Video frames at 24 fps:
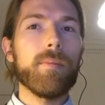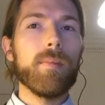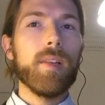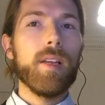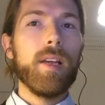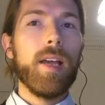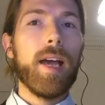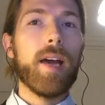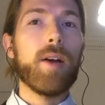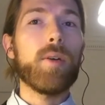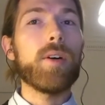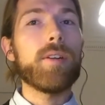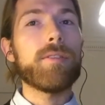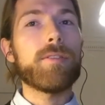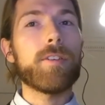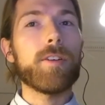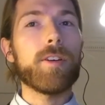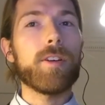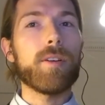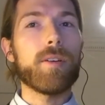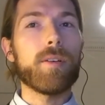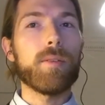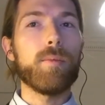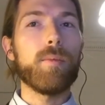
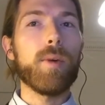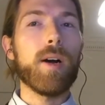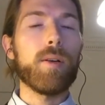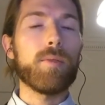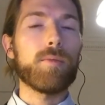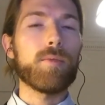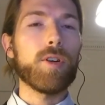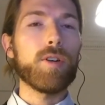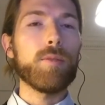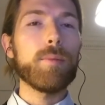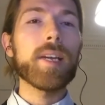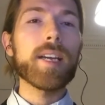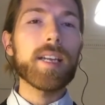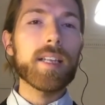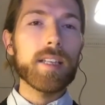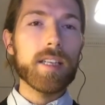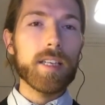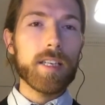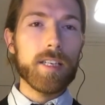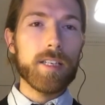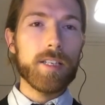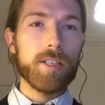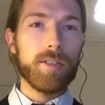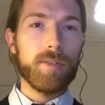However, while roaming in the
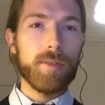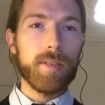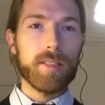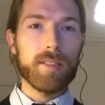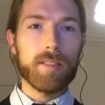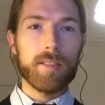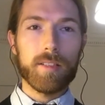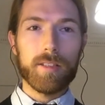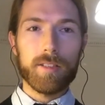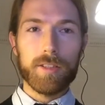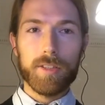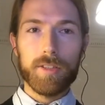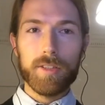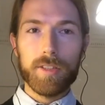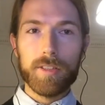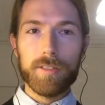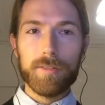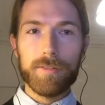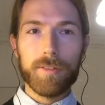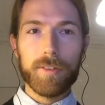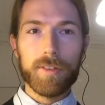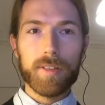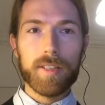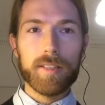EU is included
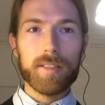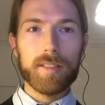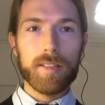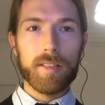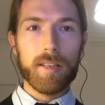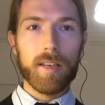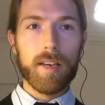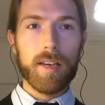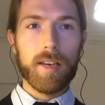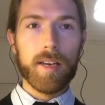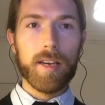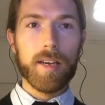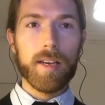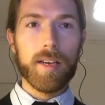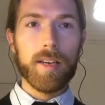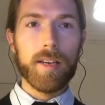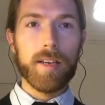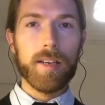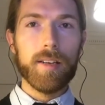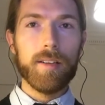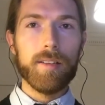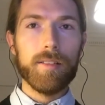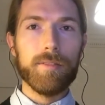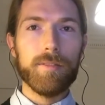for this
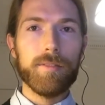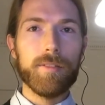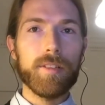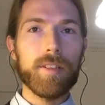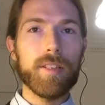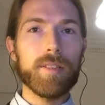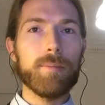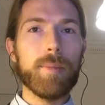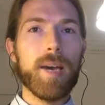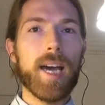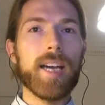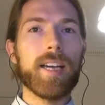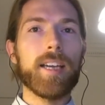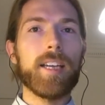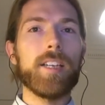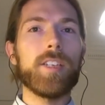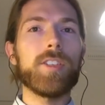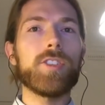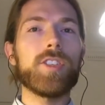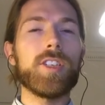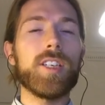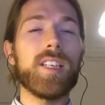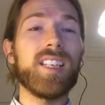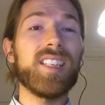
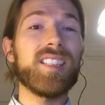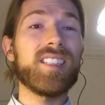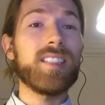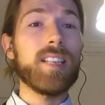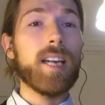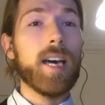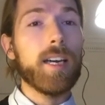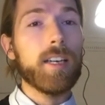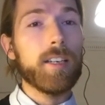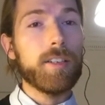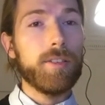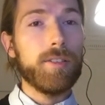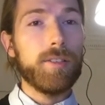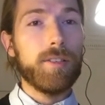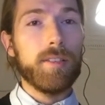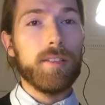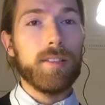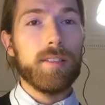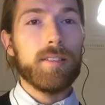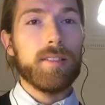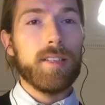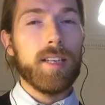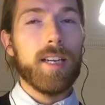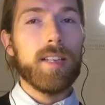package, it is not included in
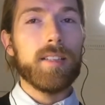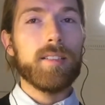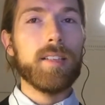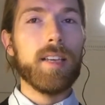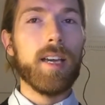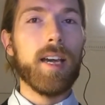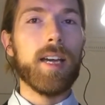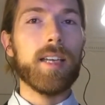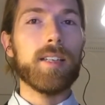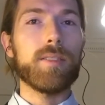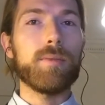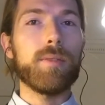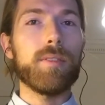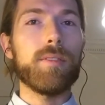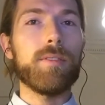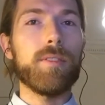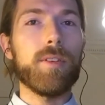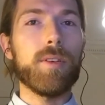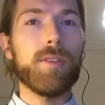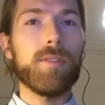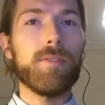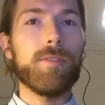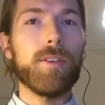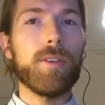the States, as with
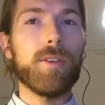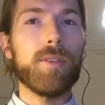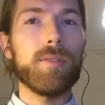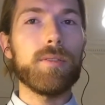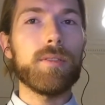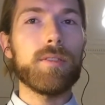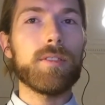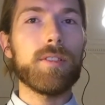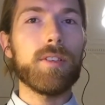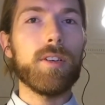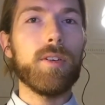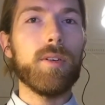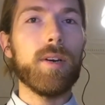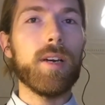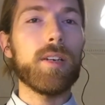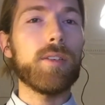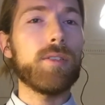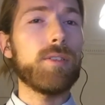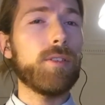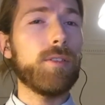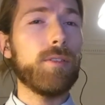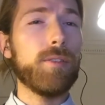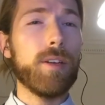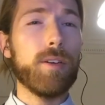Vodafone. So I don't
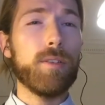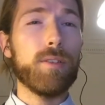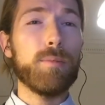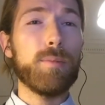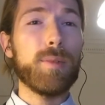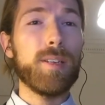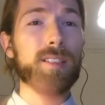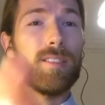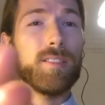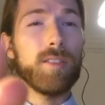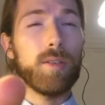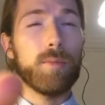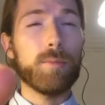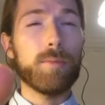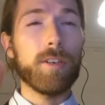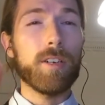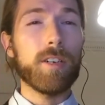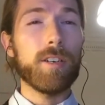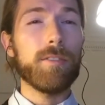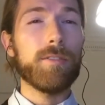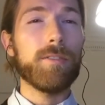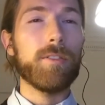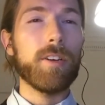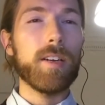know if that would be a deal
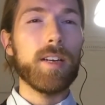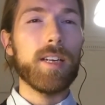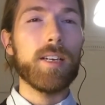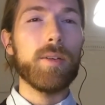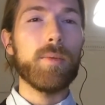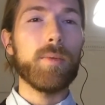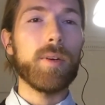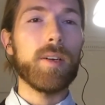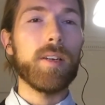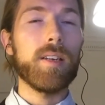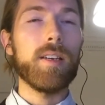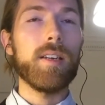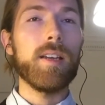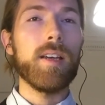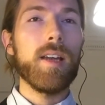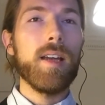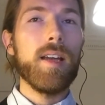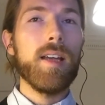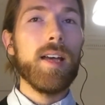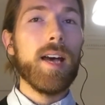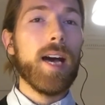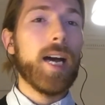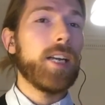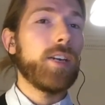breaker for anyone.
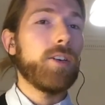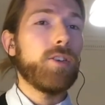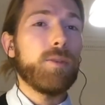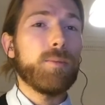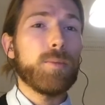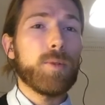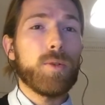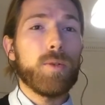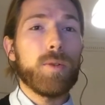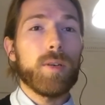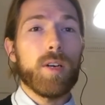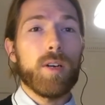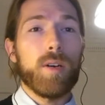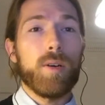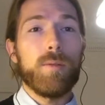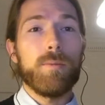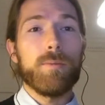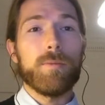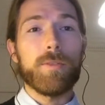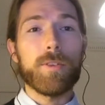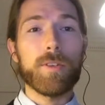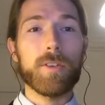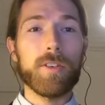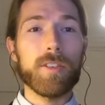I know I'm going home
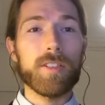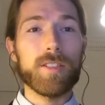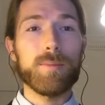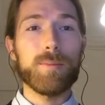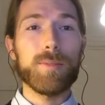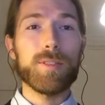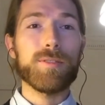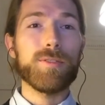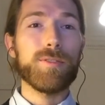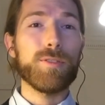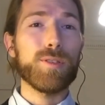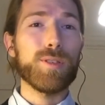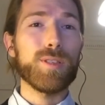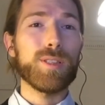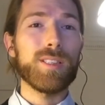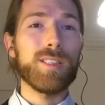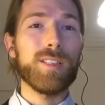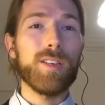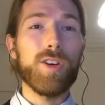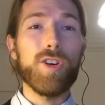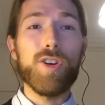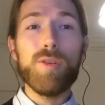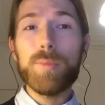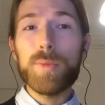for Christmas for
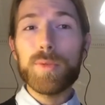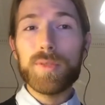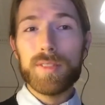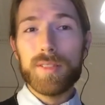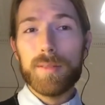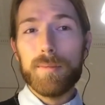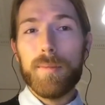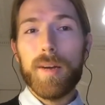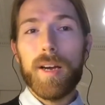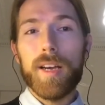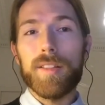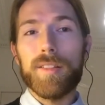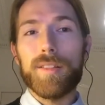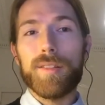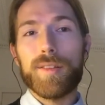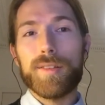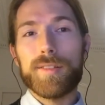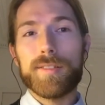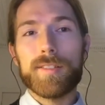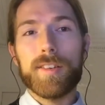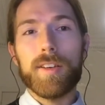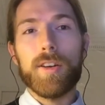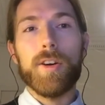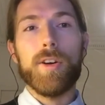almost a month,
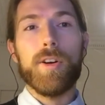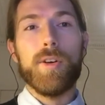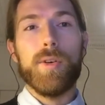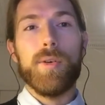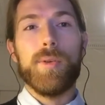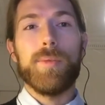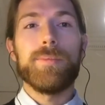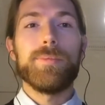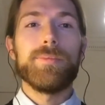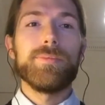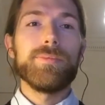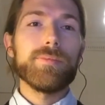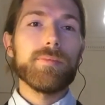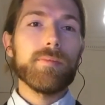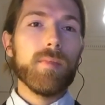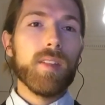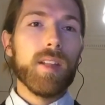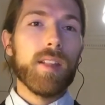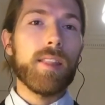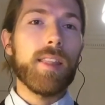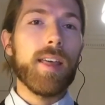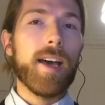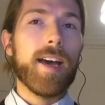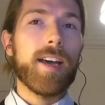so
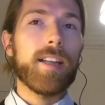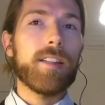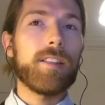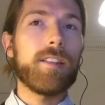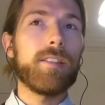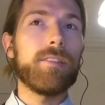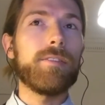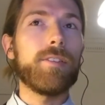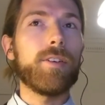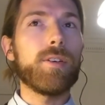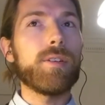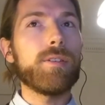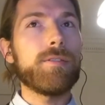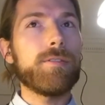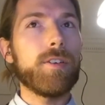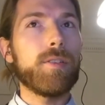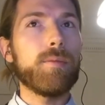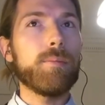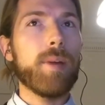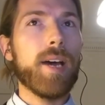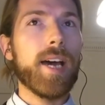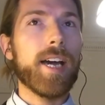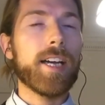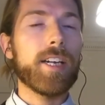that the
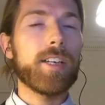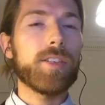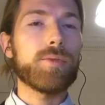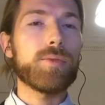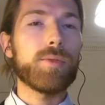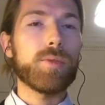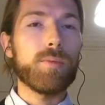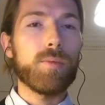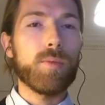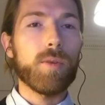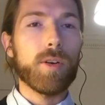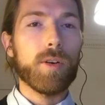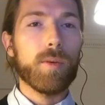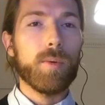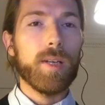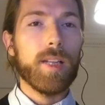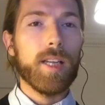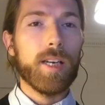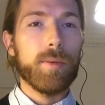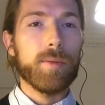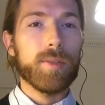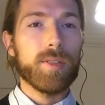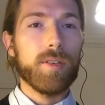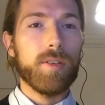Vodafone package would work while
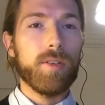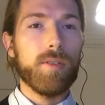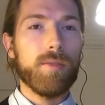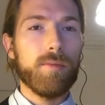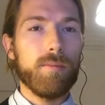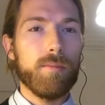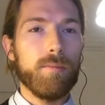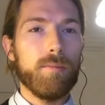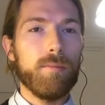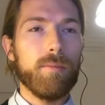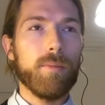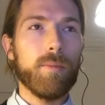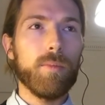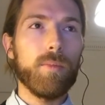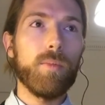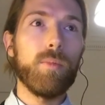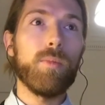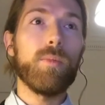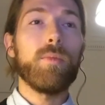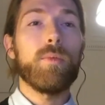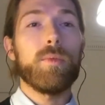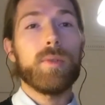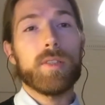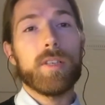I was home
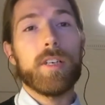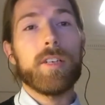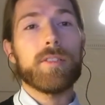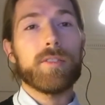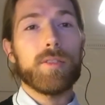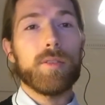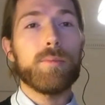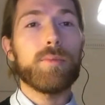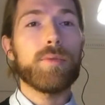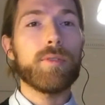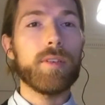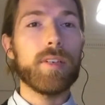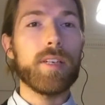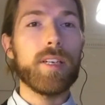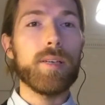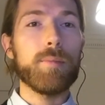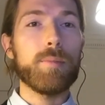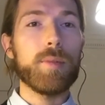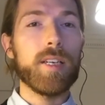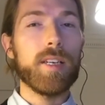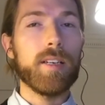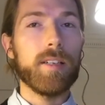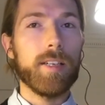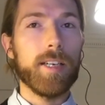was also pretty
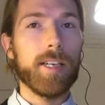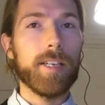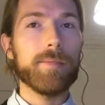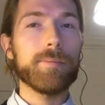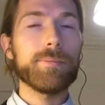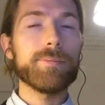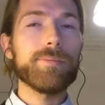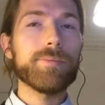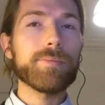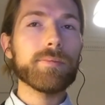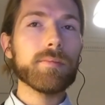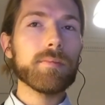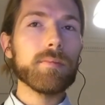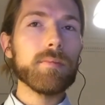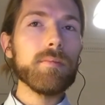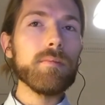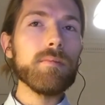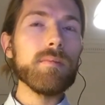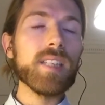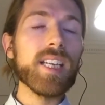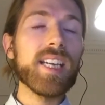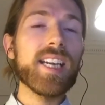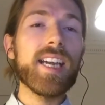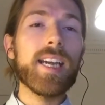appealing.
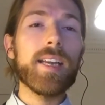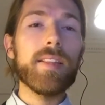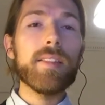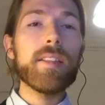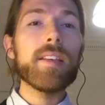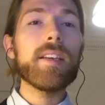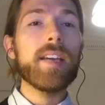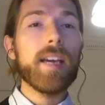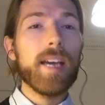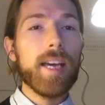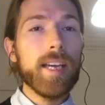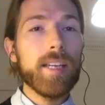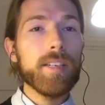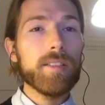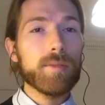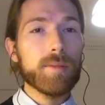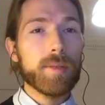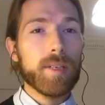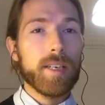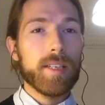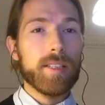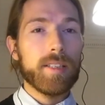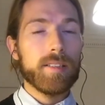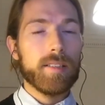In the end,
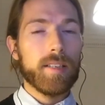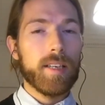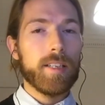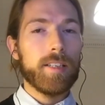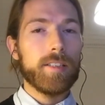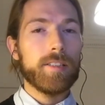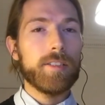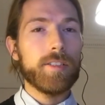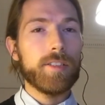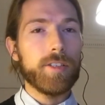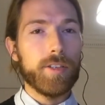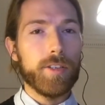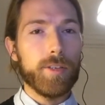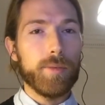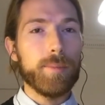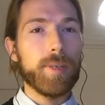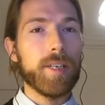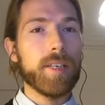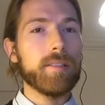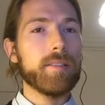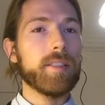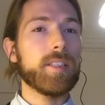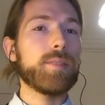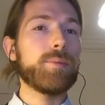what I decided to do,
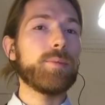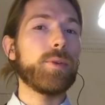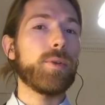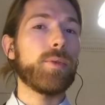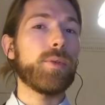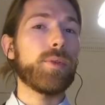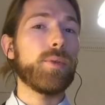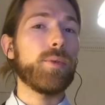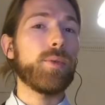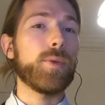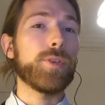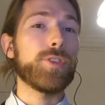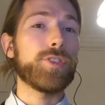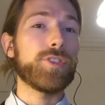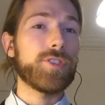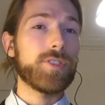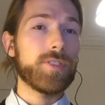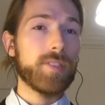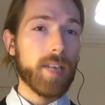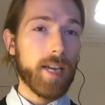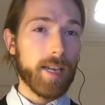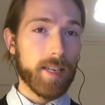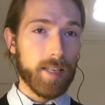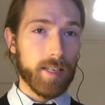because I spoke with Orange
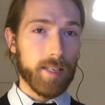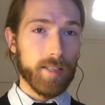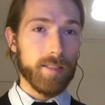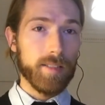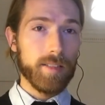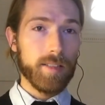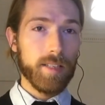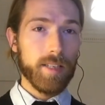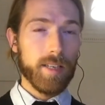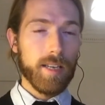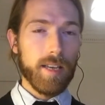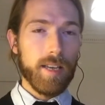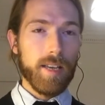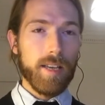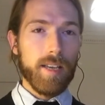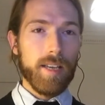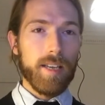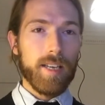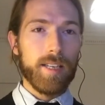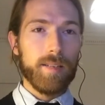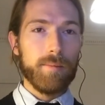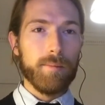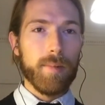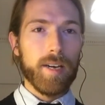second
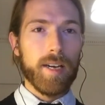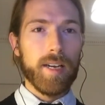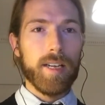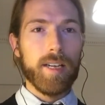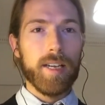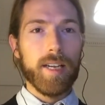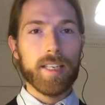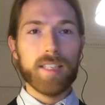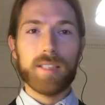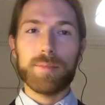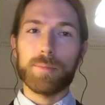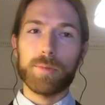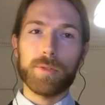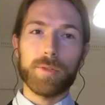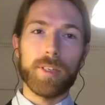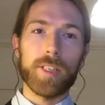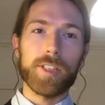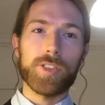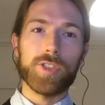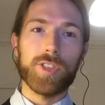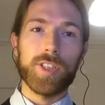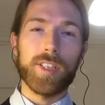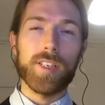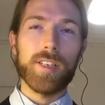in my
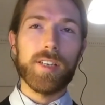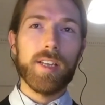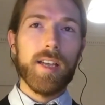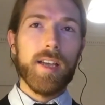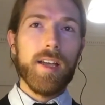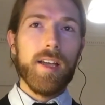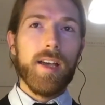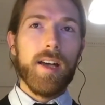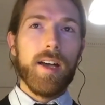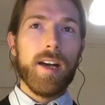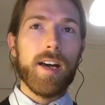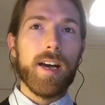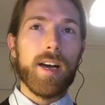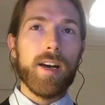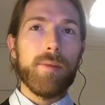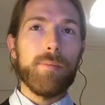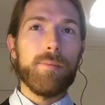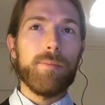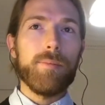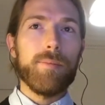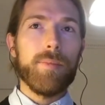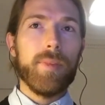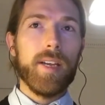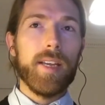exploration,
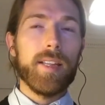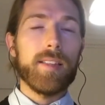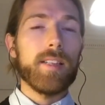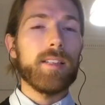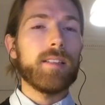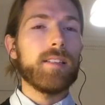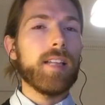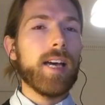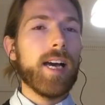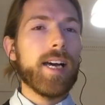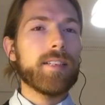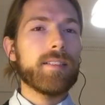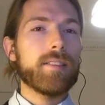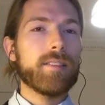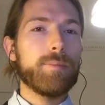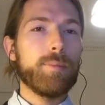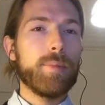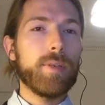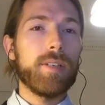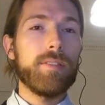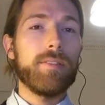and the last bit of